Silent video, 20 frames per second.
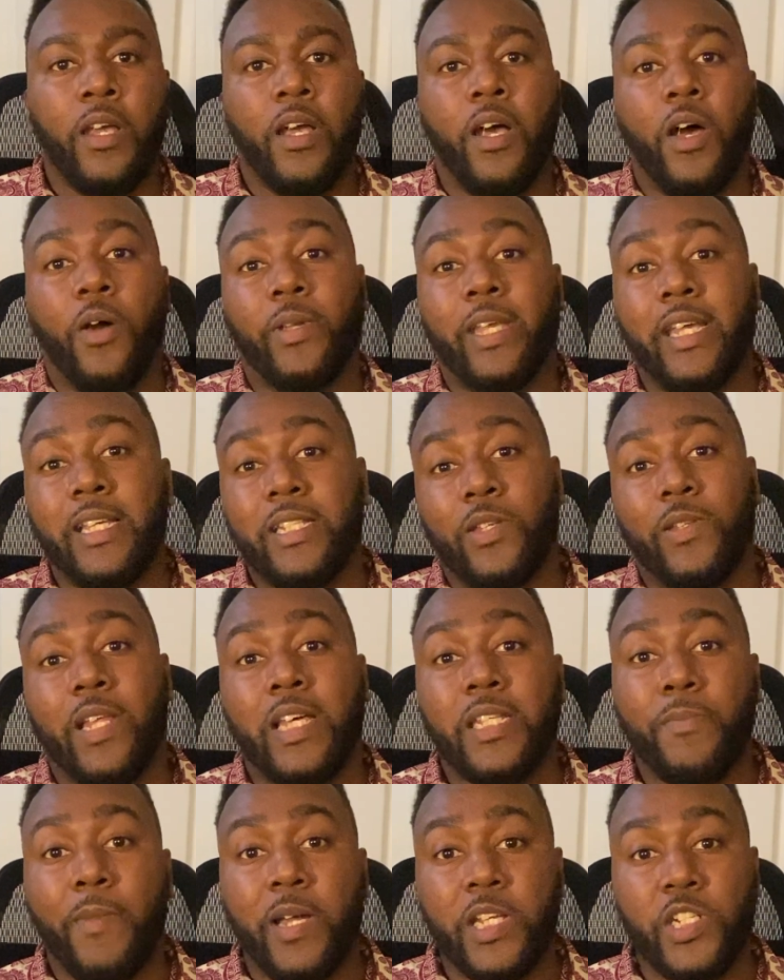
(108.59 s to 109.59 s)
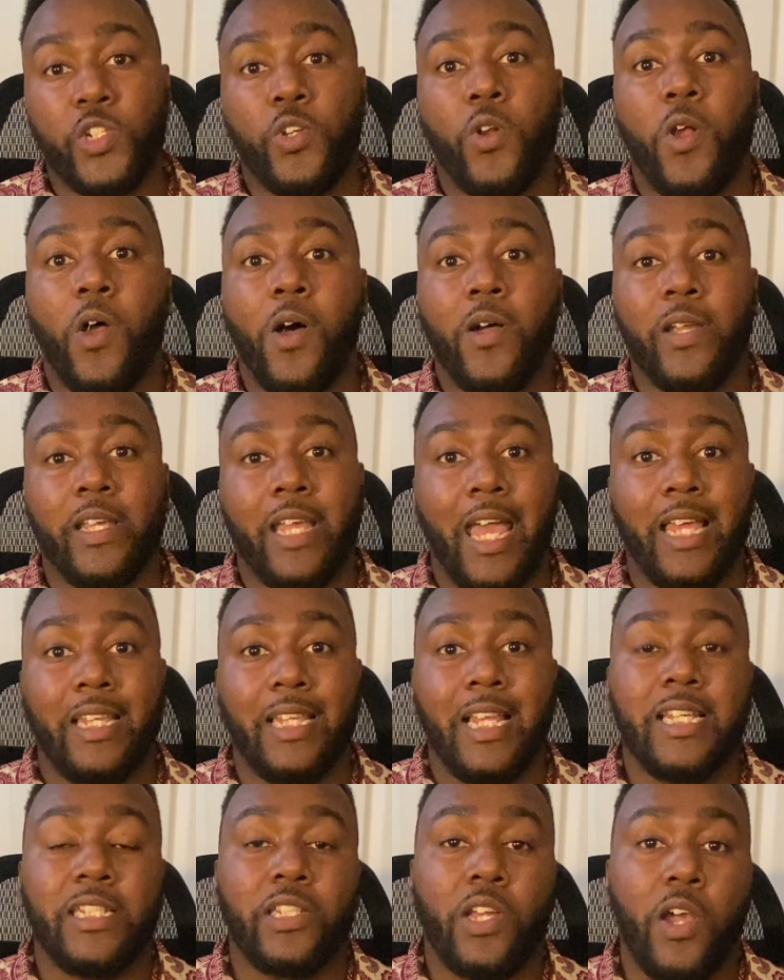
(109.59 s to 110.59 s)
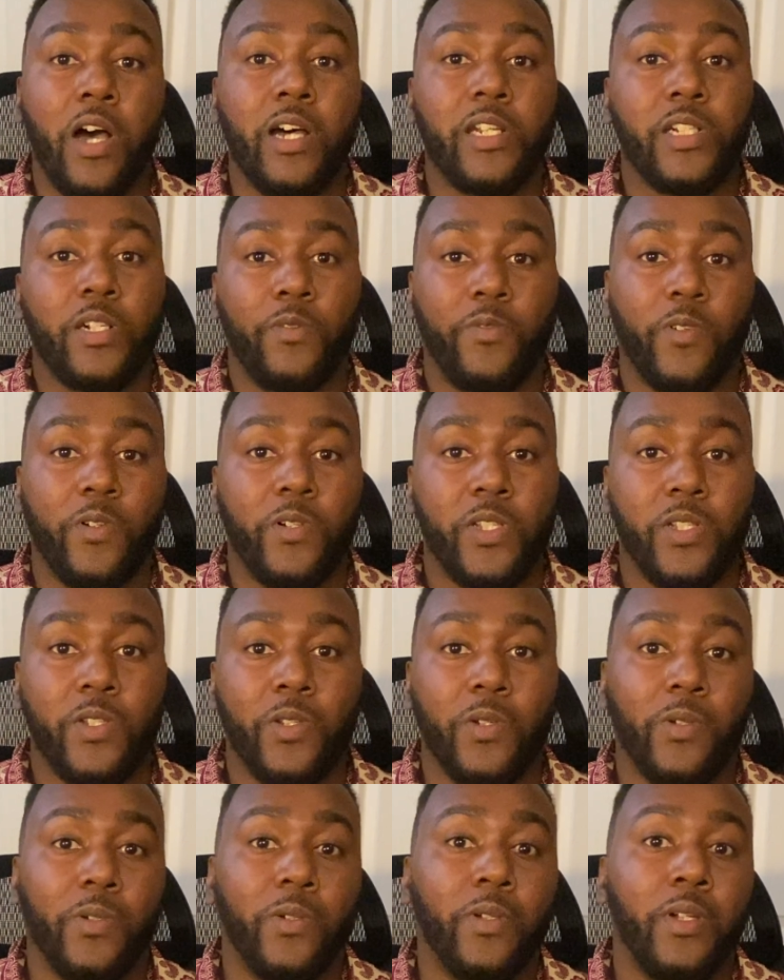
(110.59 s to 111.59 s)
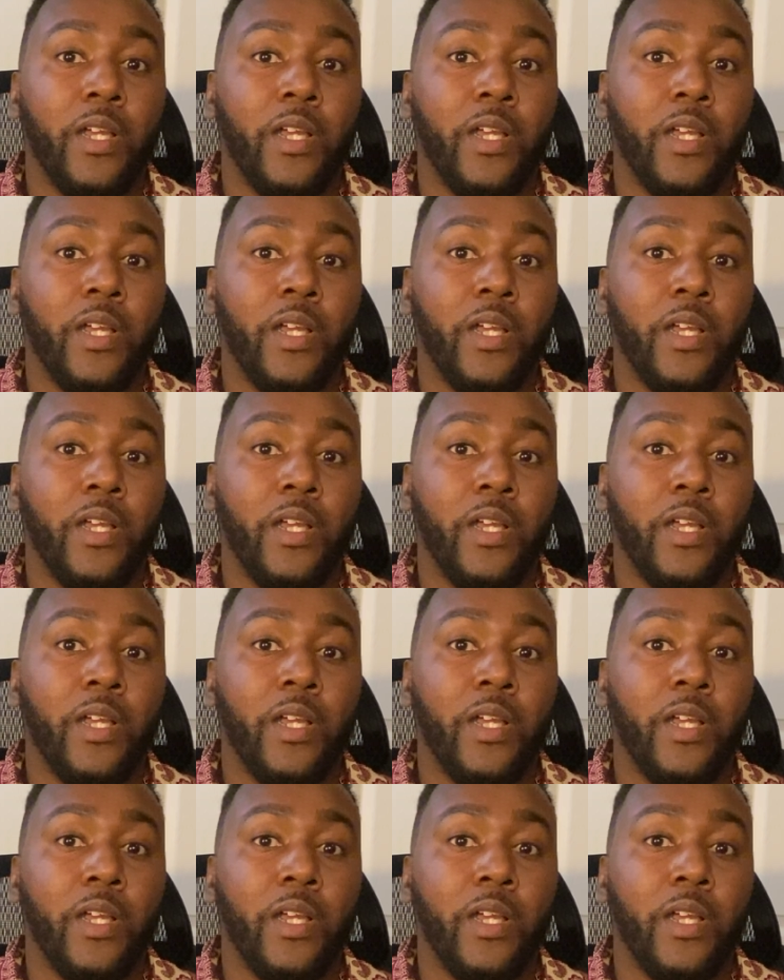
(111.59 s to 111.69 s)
Okay, so that's my strong and less controversial